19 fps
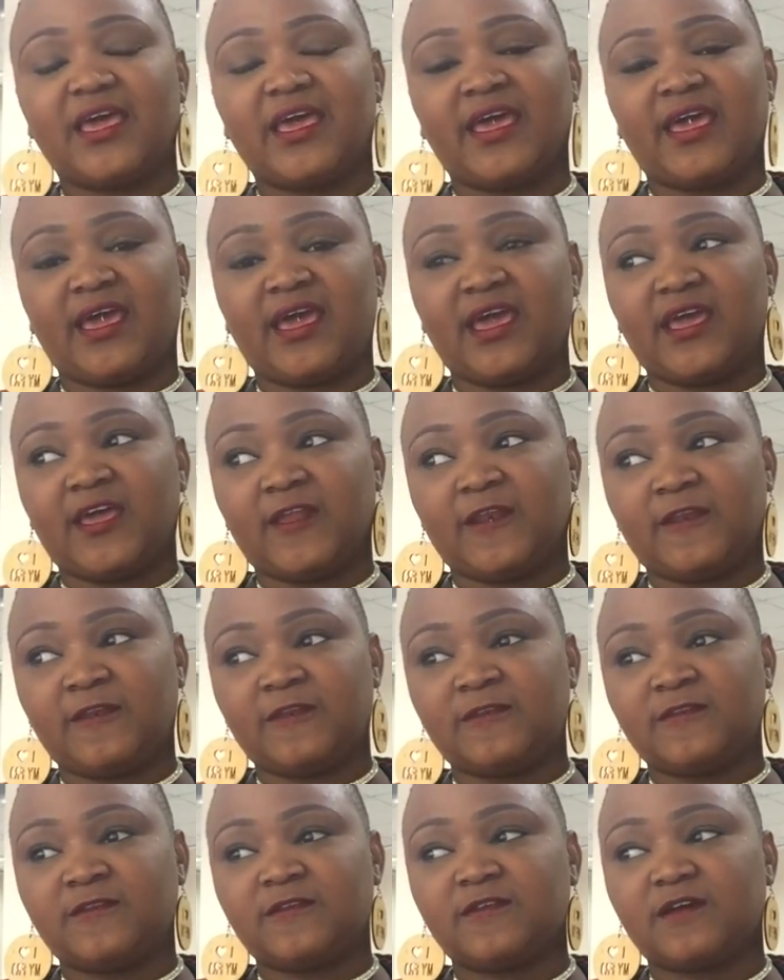
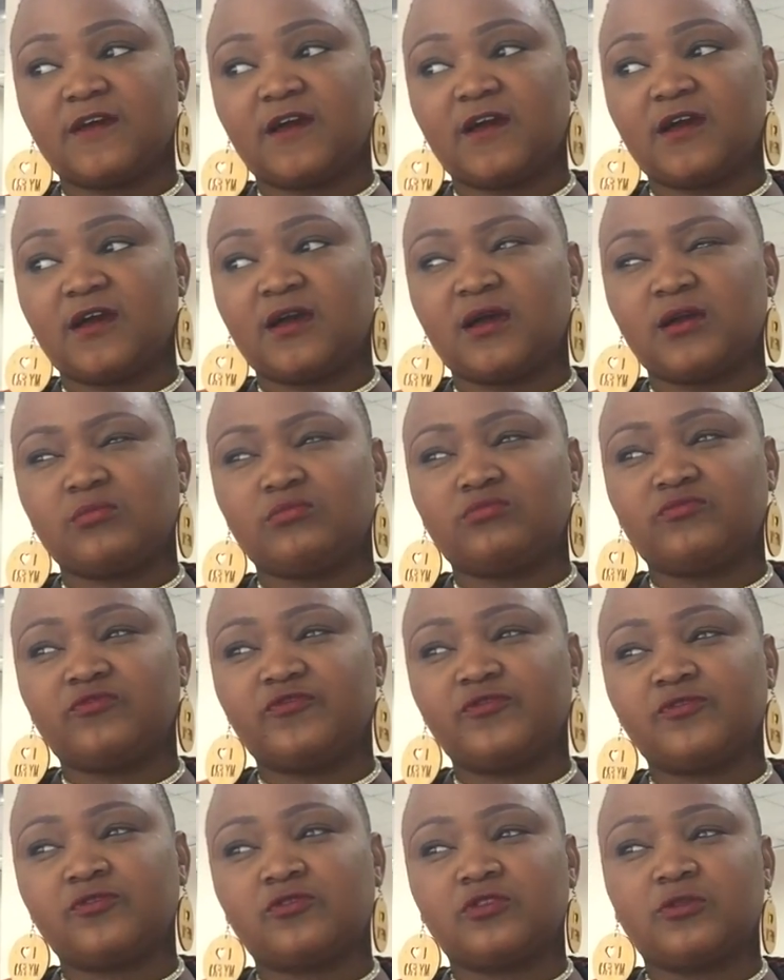And
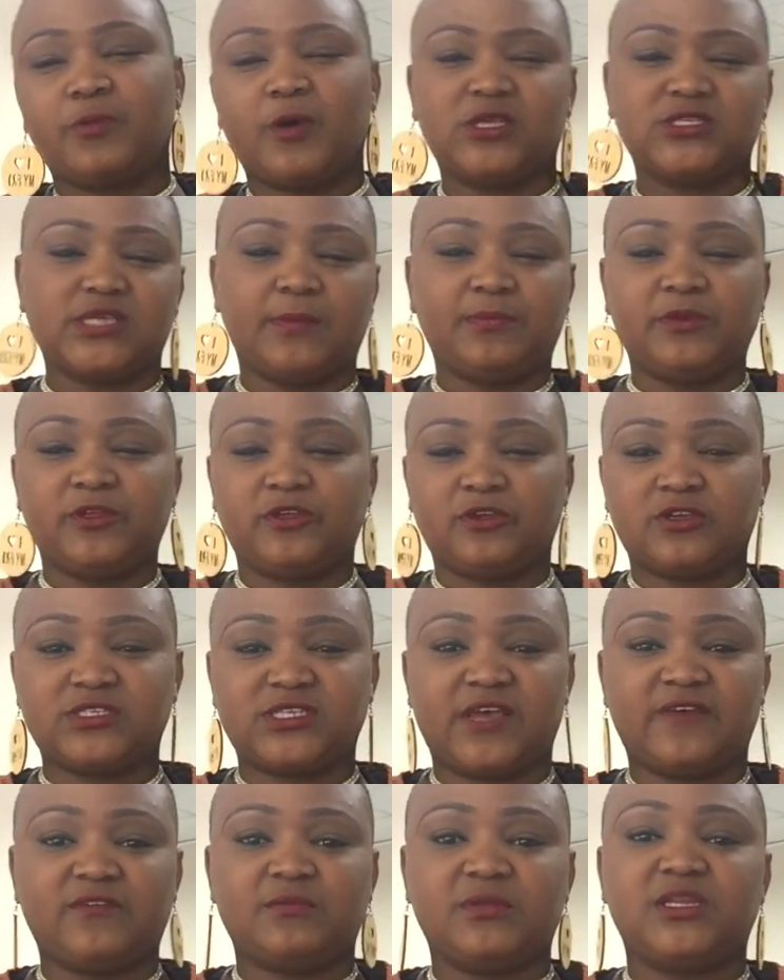for the past couple of
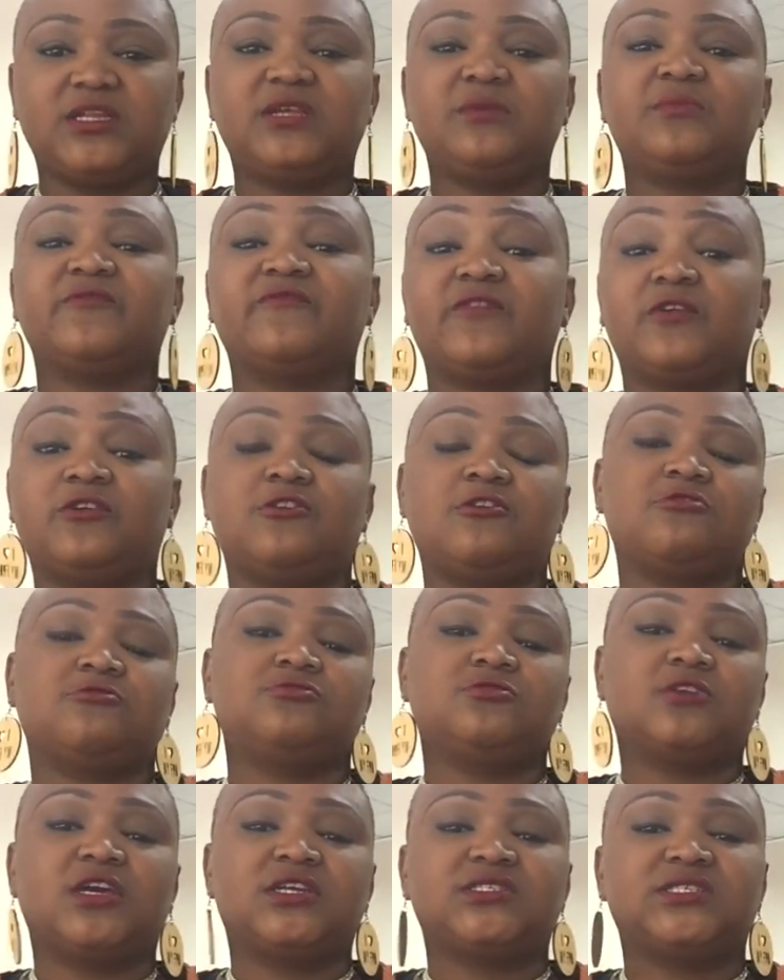years, I haven't been keeping very
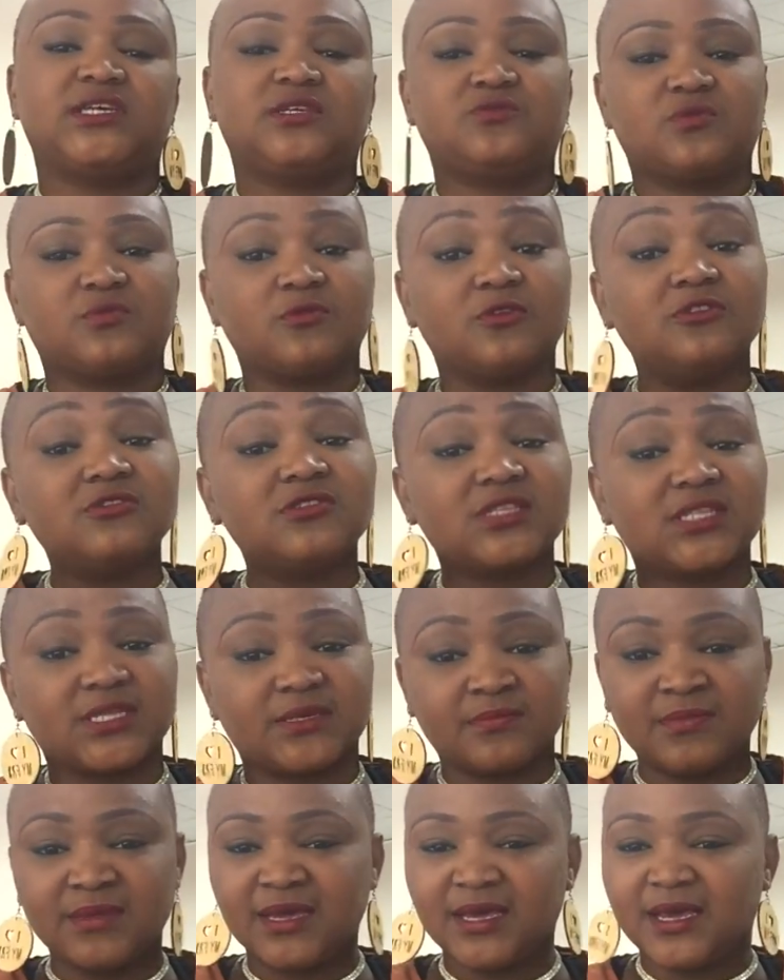close contact with most of
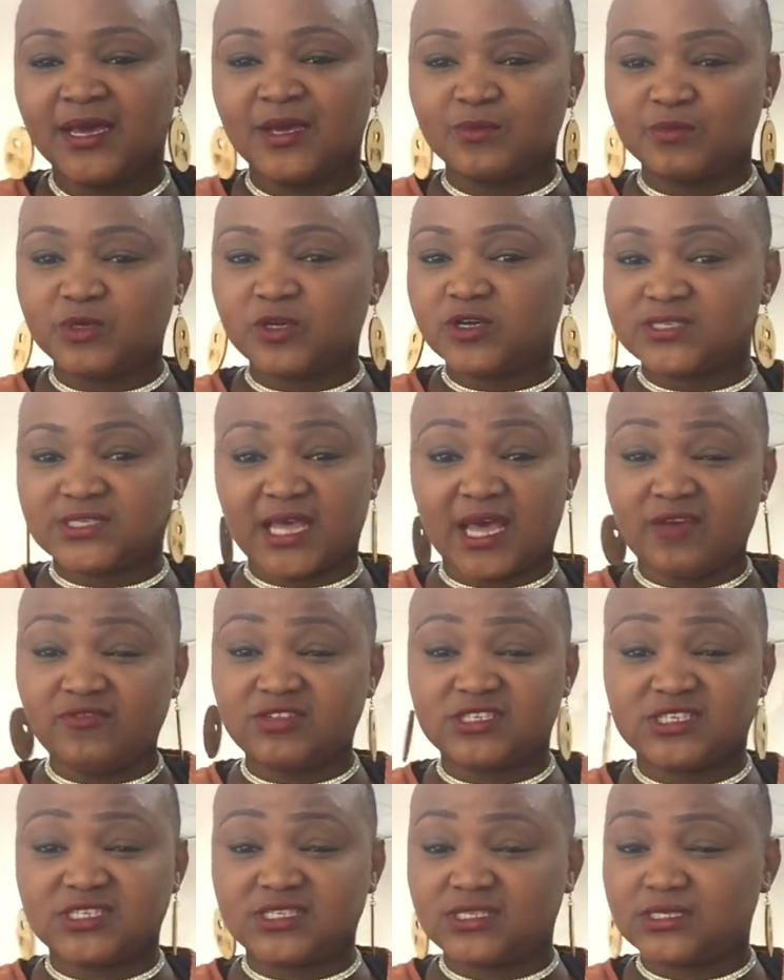them because I
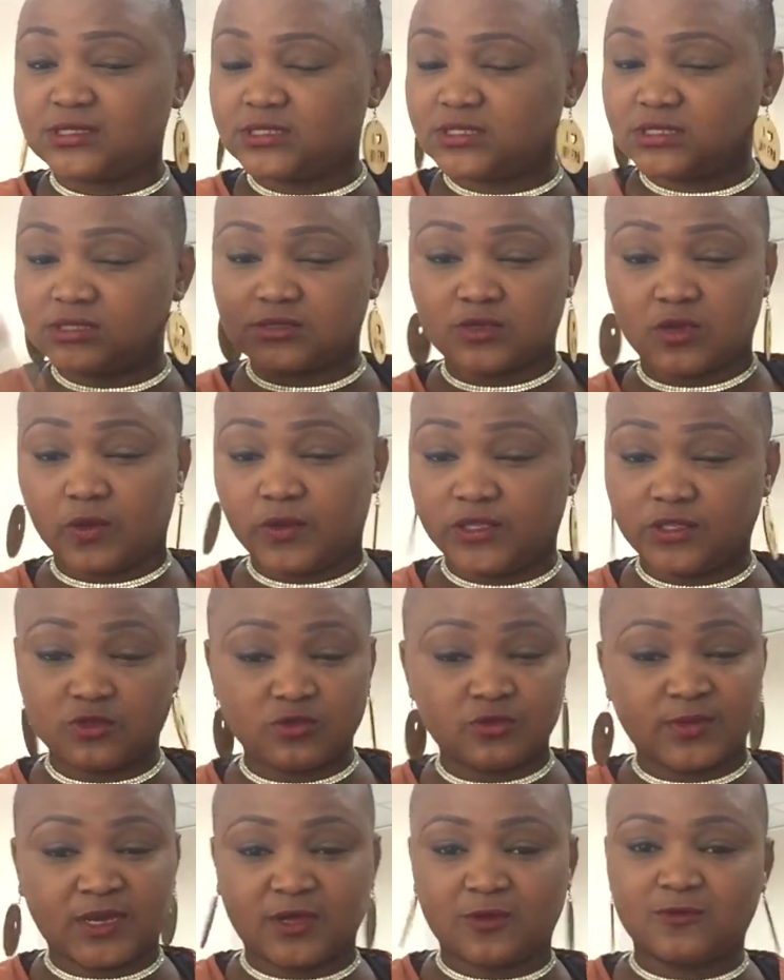was just going
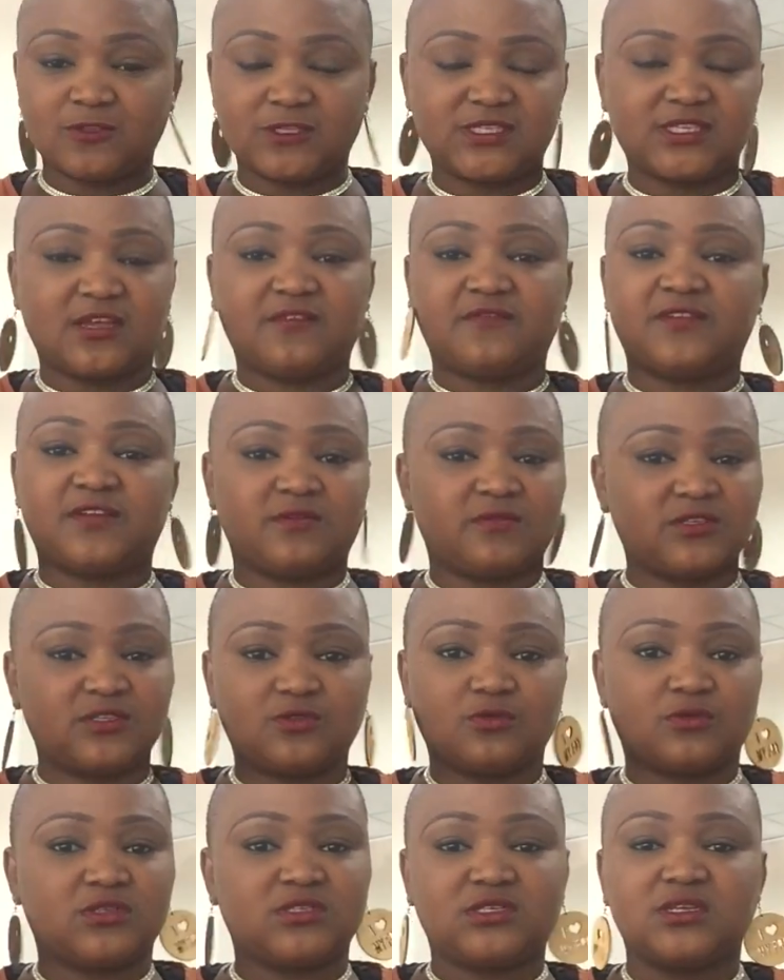through my own stuff, and I
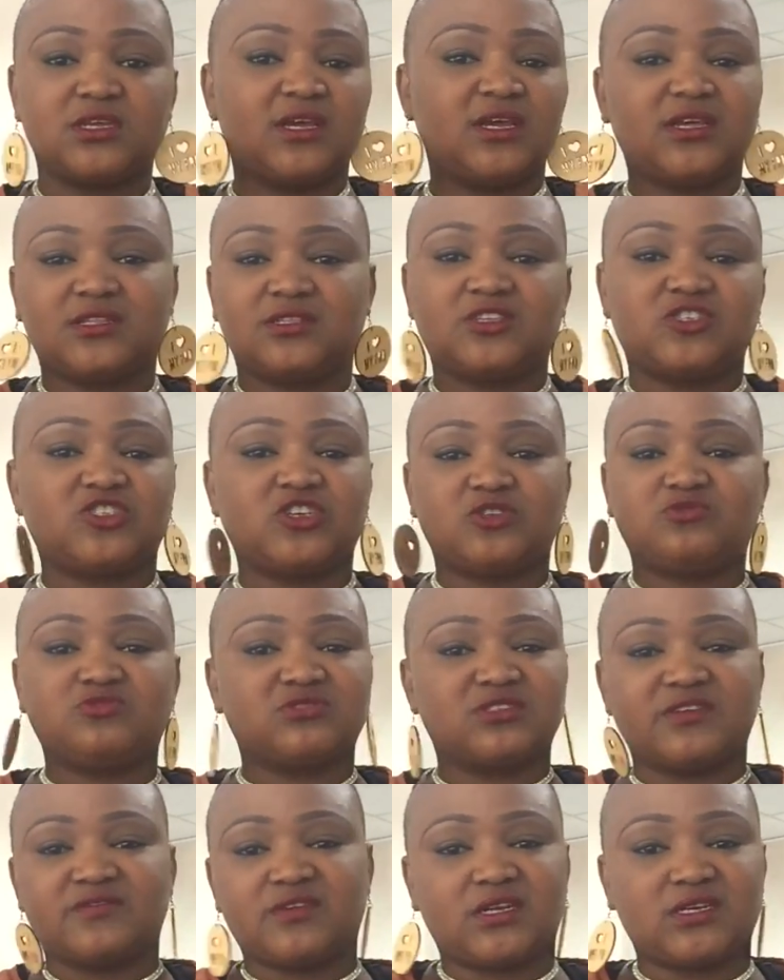thought the church
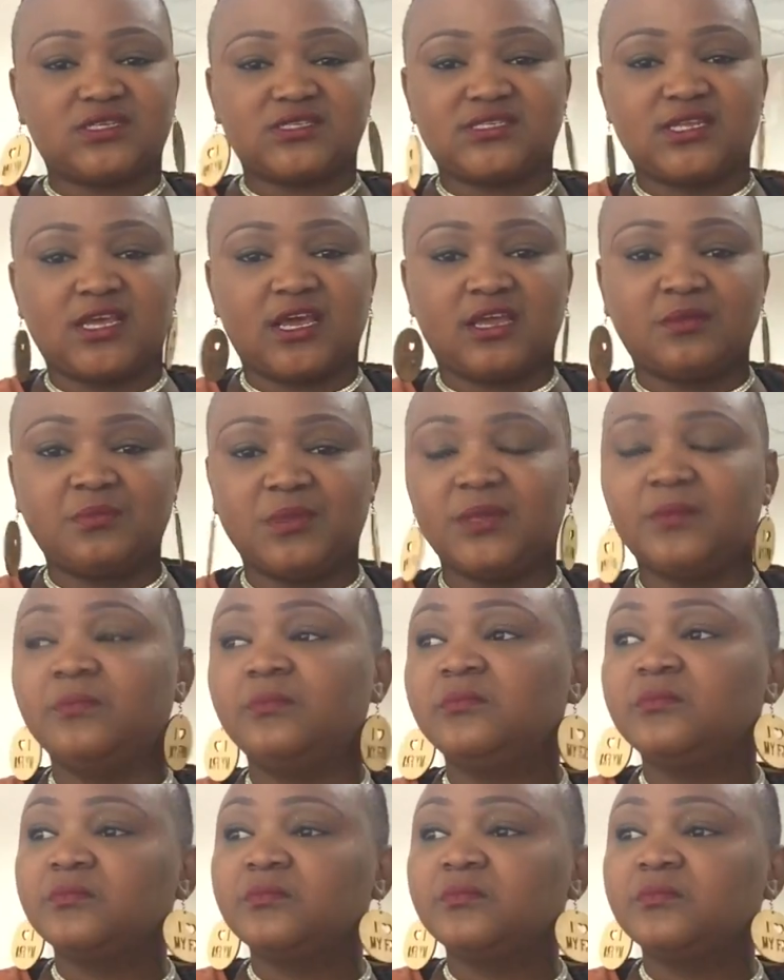will never understand me.